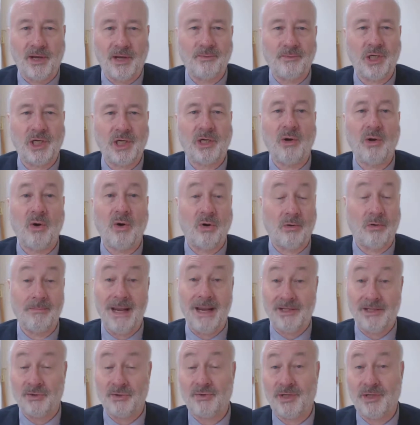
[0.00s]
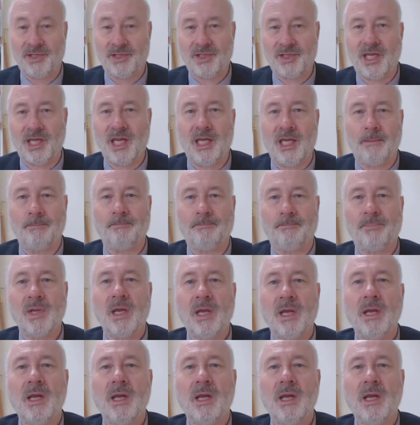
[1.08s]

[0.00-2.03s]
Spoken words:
coaching or mentoring scheme.